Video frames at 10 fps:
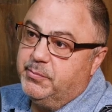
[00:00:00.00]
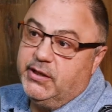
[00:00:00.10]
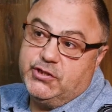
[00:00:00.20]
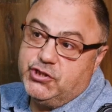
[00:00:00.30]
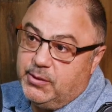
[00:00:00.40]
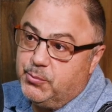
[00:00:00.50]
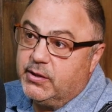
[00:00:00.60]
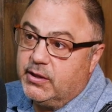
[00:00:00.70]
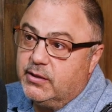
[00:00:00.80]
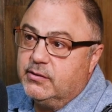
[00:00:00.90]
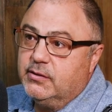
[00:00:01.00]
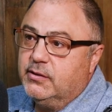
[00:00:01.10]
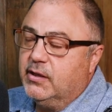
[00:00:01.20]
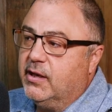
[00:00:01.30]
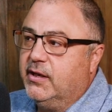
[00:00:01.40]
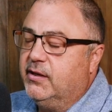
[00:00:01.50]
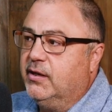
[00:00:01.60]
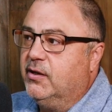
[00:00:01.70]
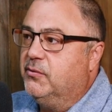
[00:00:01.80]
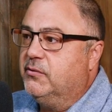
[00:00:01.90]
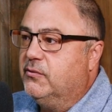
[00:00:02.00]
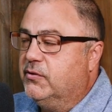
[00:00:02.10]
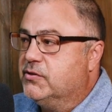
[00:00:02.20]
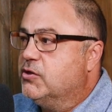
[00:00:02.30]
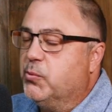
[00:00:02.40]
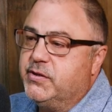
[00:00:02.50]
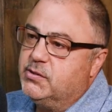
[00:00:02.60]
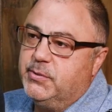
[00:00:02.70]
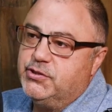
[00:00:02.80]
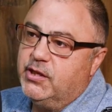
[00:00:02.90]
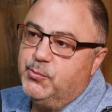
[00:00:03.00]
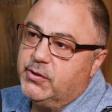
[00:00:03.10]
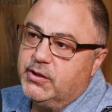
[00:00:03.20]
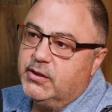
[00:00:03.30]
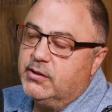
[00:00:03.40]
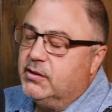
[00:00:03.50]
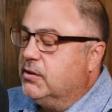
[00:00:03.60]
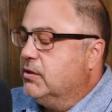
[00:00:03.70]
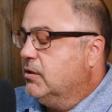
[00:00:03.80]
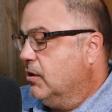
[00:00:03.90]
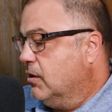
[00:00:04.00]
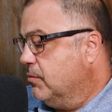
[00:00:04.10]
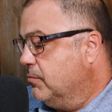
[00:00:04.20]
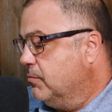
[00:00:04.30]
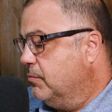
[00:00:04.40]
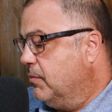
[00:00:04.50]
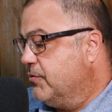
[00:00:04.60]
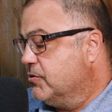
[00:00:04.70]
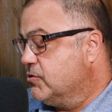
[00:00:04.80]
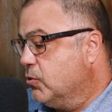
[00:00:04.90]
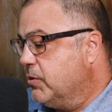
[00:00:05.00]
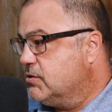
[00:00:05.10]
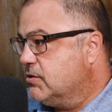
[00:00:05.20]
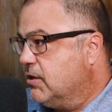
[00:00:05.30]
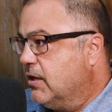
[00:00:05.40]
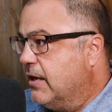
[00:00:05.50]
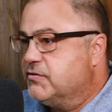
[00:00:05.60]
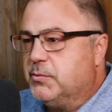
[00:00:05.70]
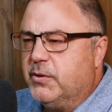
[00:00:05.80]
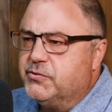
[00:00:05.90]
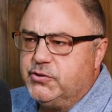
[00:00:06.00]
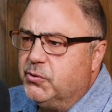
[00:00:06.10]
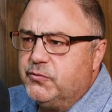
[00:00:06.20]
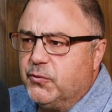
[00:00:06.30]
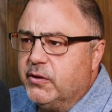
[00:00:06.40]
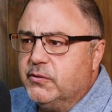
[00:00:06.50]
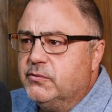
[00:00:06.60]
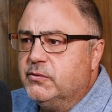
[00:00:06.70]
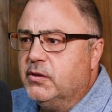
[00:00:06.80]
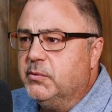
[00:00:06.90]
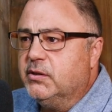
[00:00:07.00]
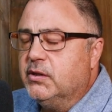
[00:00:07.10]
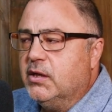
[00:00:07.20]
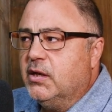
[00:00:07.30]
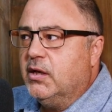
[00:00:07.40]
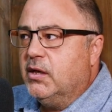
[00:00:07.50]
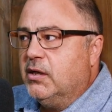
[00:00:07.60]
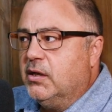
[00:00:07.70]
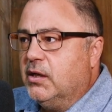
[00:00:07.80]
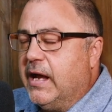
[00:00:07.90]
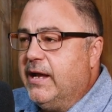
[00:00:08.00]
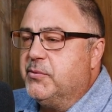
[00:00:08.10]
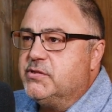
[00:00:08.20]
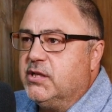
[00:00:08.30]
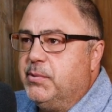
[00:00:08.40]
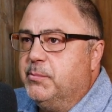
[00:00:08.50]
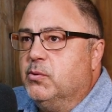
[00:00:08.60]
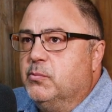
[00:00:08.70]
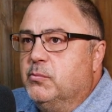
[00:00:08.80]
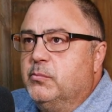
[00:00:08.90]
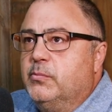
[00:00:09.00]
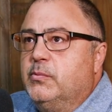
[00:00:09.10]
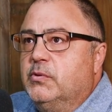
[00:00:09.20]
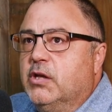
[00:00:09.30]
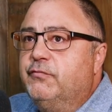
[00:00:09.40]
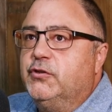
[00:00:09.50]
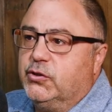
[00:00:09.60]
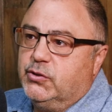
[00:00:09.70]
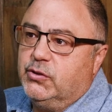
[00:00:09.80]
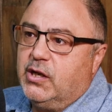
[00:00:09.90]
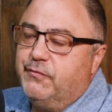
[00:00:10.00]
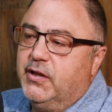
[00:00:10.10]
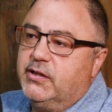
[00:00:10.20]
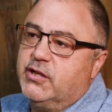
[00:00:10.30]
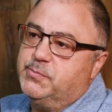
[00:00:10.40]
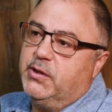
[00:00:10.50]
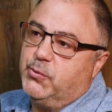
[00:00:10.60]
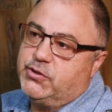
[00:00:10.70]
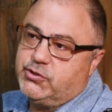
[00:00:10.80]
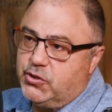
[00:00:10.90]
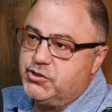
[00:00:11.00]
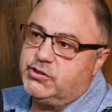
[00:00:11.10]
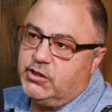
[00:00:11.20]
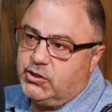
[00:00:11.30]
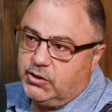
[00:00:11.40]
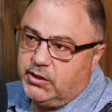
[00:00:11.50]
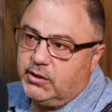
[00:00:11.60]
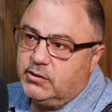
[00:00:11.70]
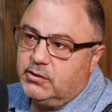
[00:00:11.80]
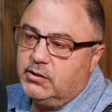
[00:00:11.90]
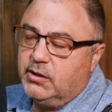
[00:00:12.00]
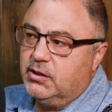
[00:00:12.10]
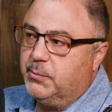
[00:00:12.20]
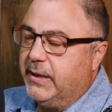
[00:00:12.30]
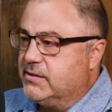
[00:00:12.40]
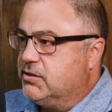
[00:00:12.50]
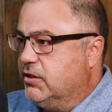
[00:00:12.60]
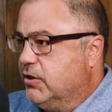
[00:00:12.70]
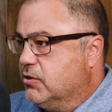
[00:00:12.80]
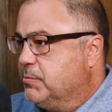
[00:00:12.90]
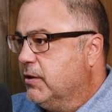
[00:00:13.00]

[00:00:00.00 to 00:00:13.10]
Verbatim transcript: being cheap with it. Mm. I, you know, there's no reason to be cheap with it. Um, and there's no reason to have someone else do it for you. I mean, I always think people love to cook. I feel like there's been a resurgence in cooking in the past ten years.